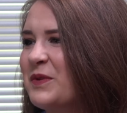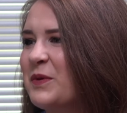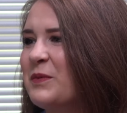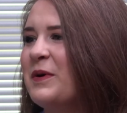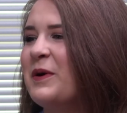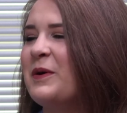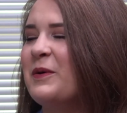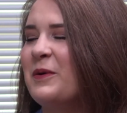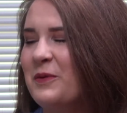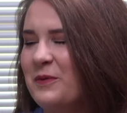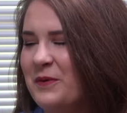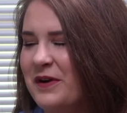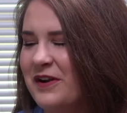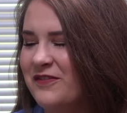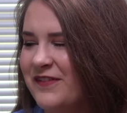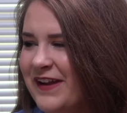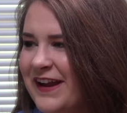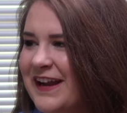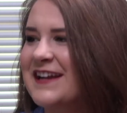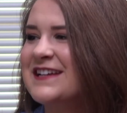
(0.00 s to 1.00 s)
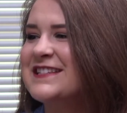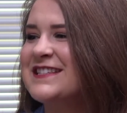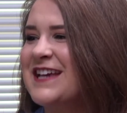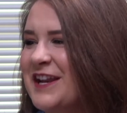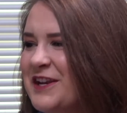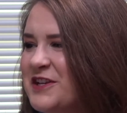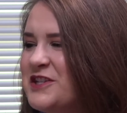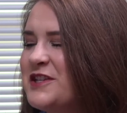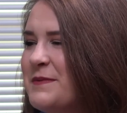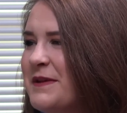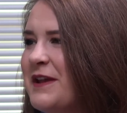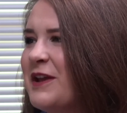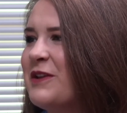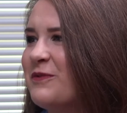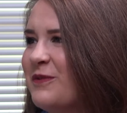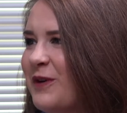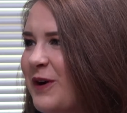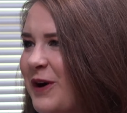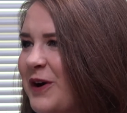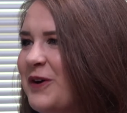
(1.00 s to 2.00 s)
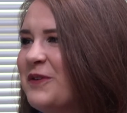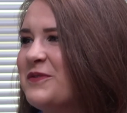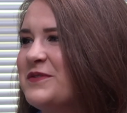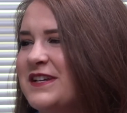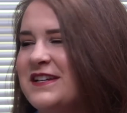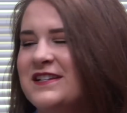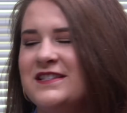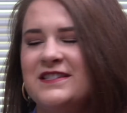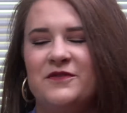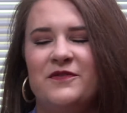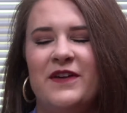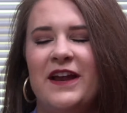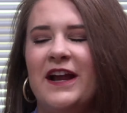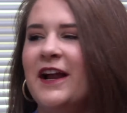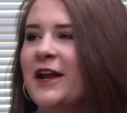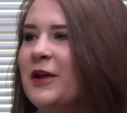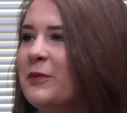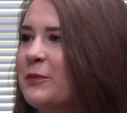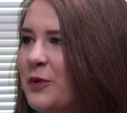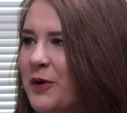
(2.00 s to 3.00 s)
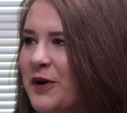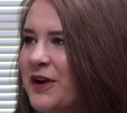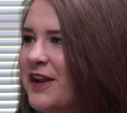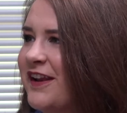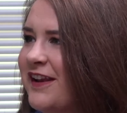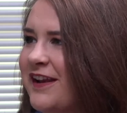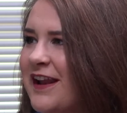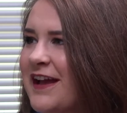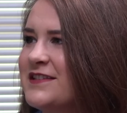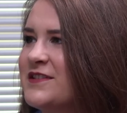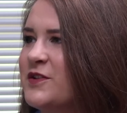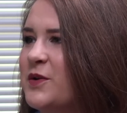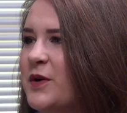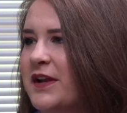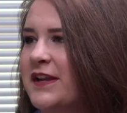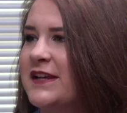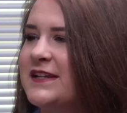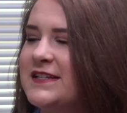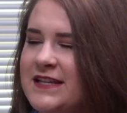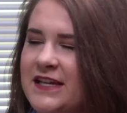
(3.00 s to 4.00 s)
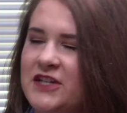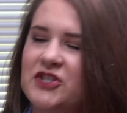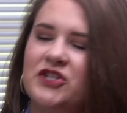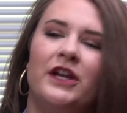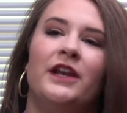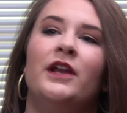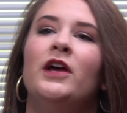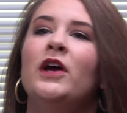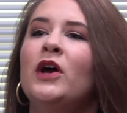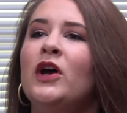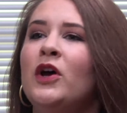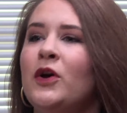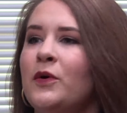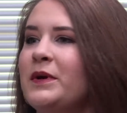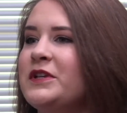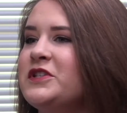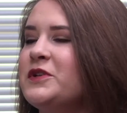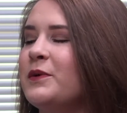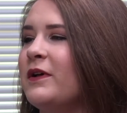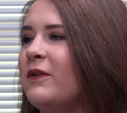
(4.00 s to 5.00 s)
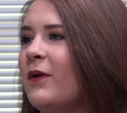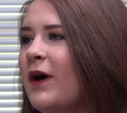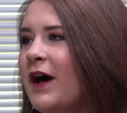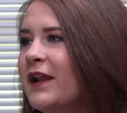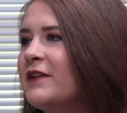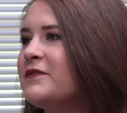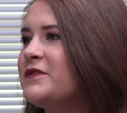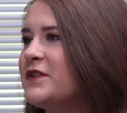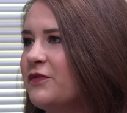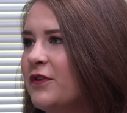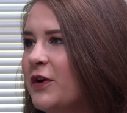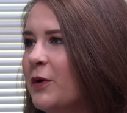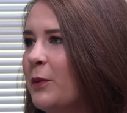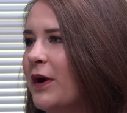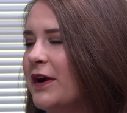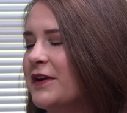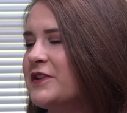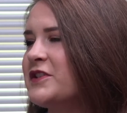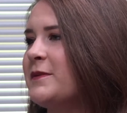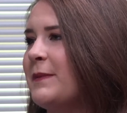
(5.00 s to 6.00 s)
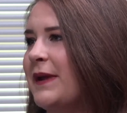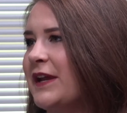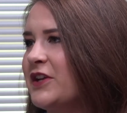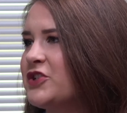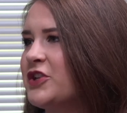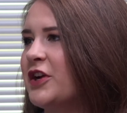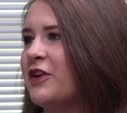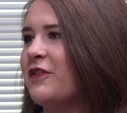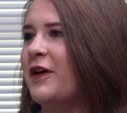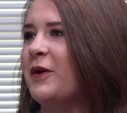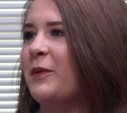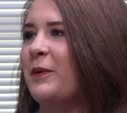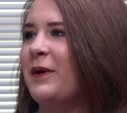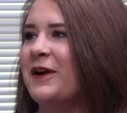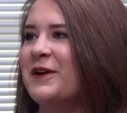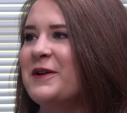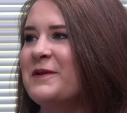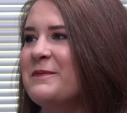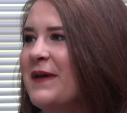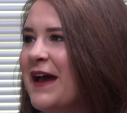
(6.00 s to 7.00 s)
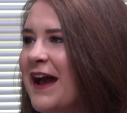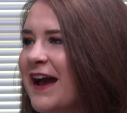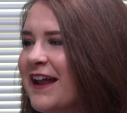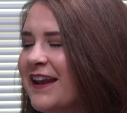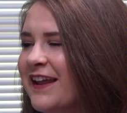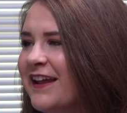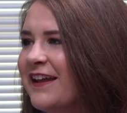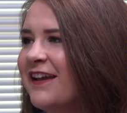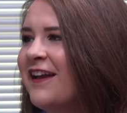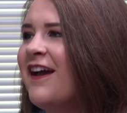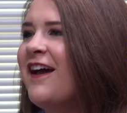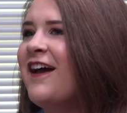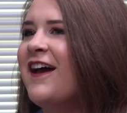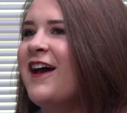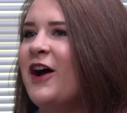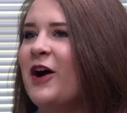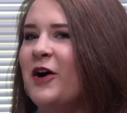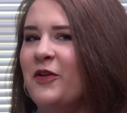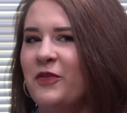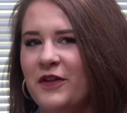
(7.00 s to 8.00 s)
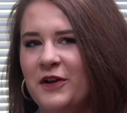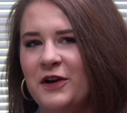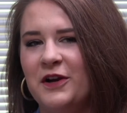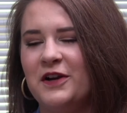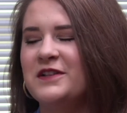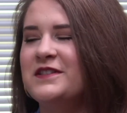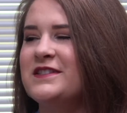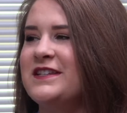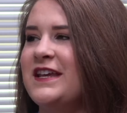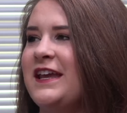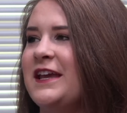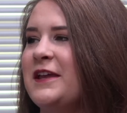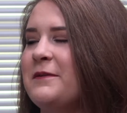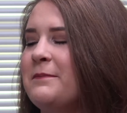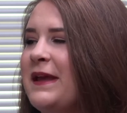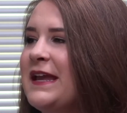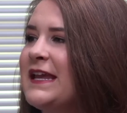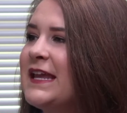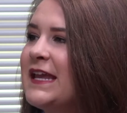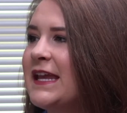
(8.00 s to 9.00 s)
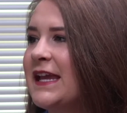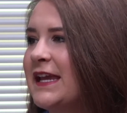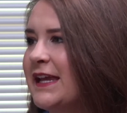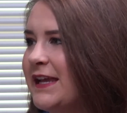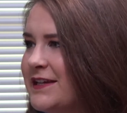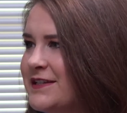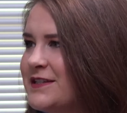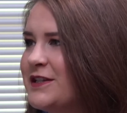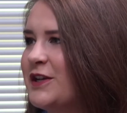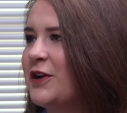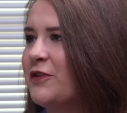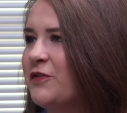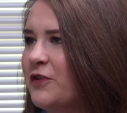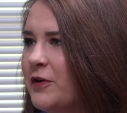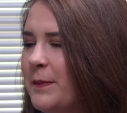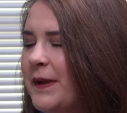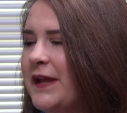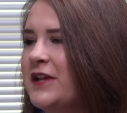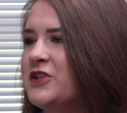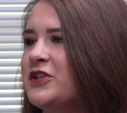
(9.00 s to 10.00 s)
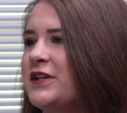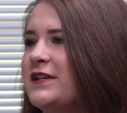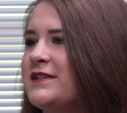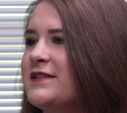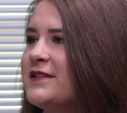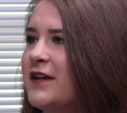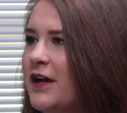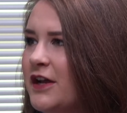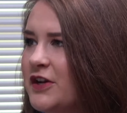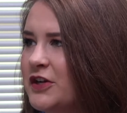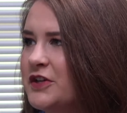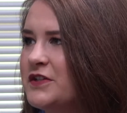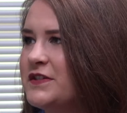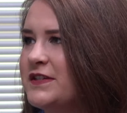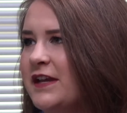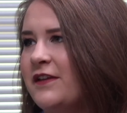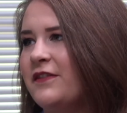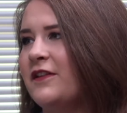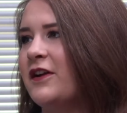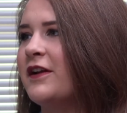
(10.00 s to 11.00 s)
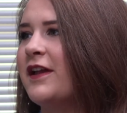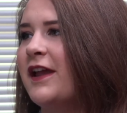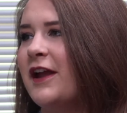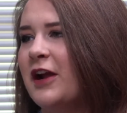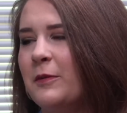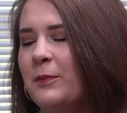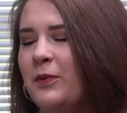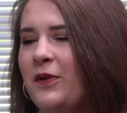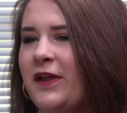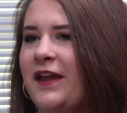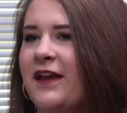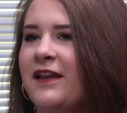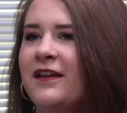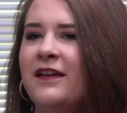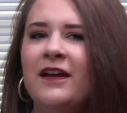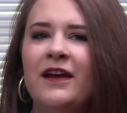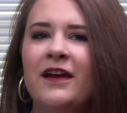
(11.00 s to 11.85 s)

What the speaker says: Well, we're very excited to be involved. It's very important, and as an organization, we do a lot of different work to make sure that we're combating health literacy and making it easier for patients to understand their care plan.